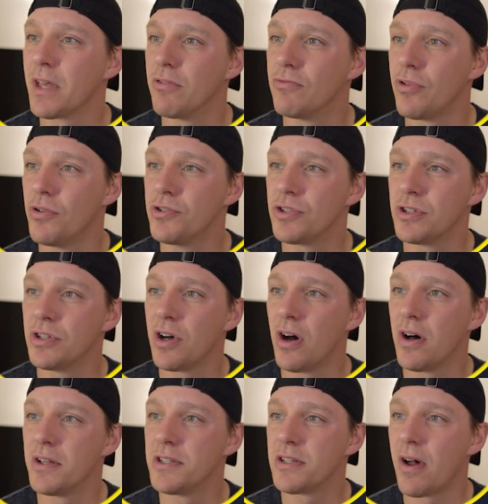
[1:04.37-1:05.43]

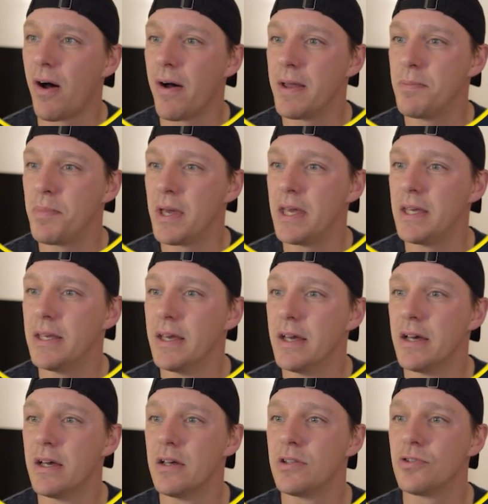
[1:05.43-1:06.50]
Rosengard's IP,
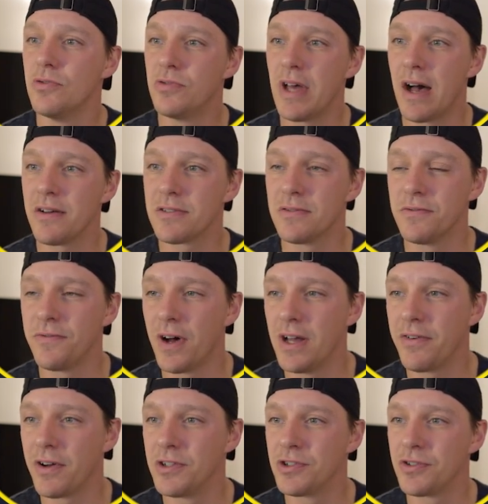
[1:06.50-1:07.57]

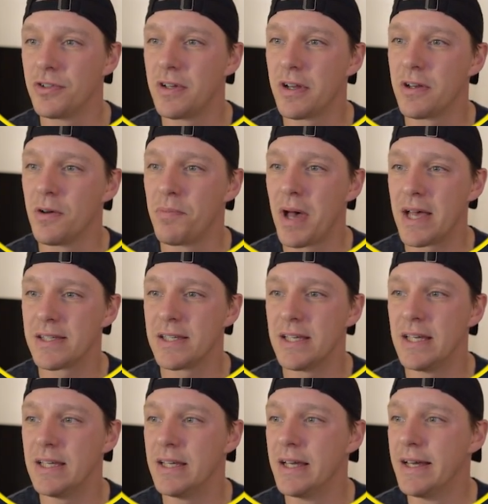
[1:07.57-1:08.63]
2,500
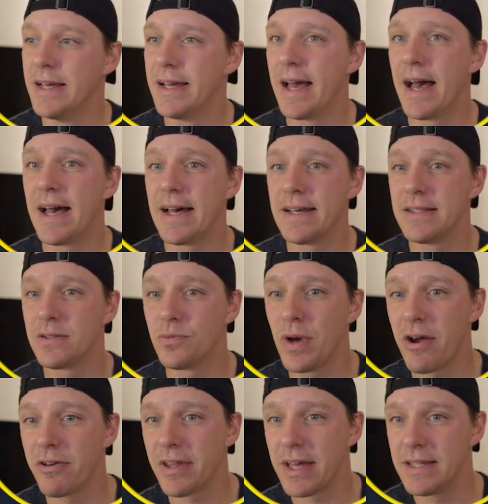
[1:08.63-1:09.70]
capacity. And
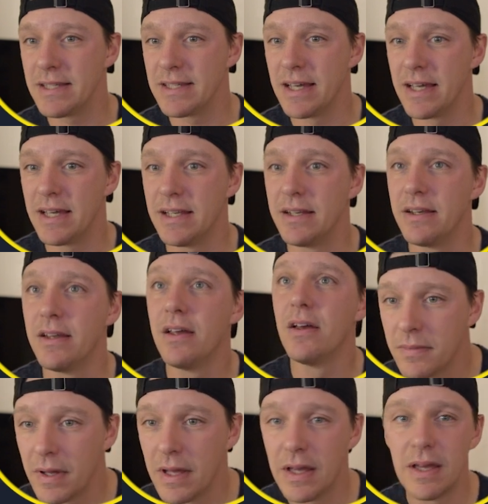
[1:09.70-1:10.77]
where are they sitting?
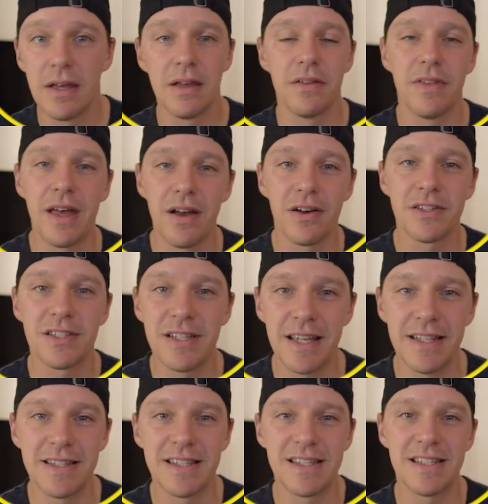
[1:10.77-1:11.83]
They are
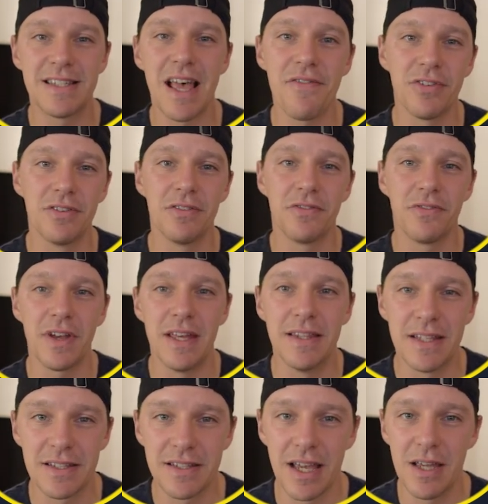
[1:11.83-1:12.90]
sitting 7th in
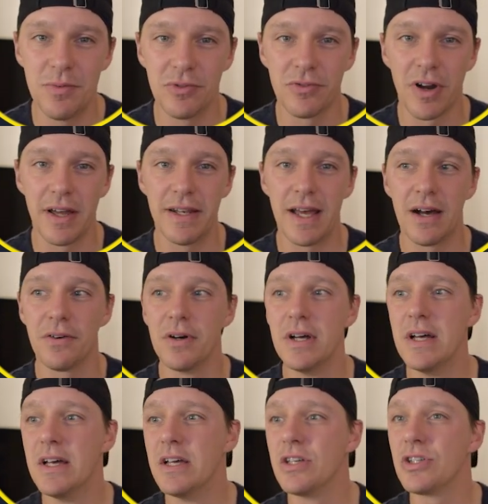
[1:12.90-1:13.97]
the table right now.
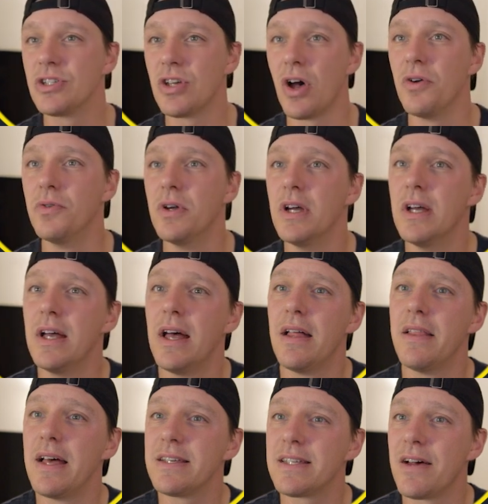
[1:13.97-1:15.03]
So
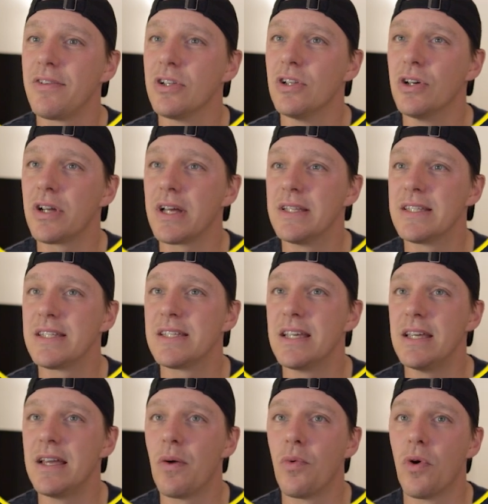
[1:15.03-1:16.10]
let's have a look and
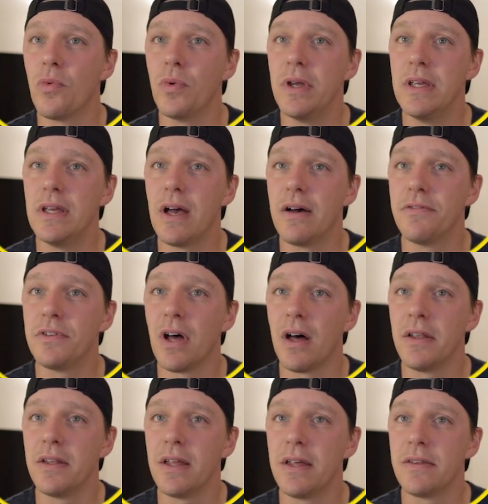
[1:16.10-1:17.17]
see what we have
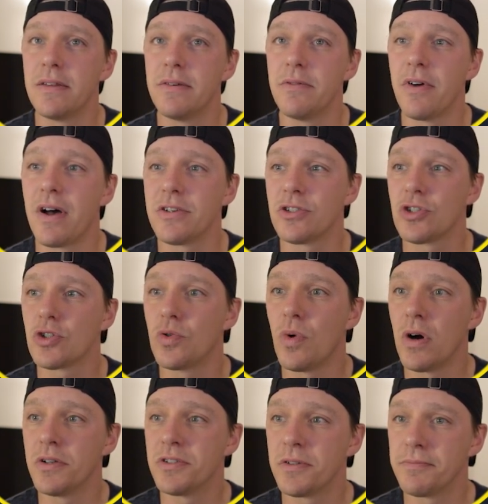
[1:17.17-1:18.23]
done with our
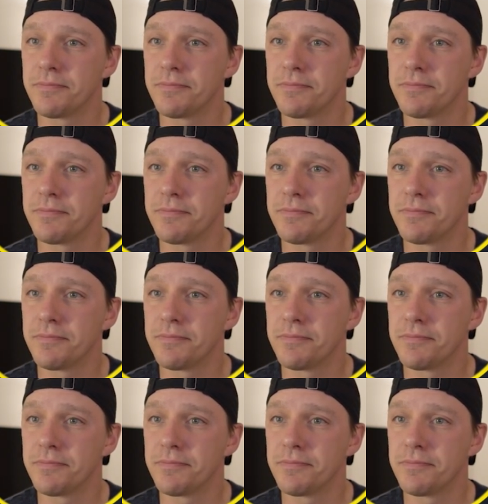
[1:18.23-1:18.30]
squad.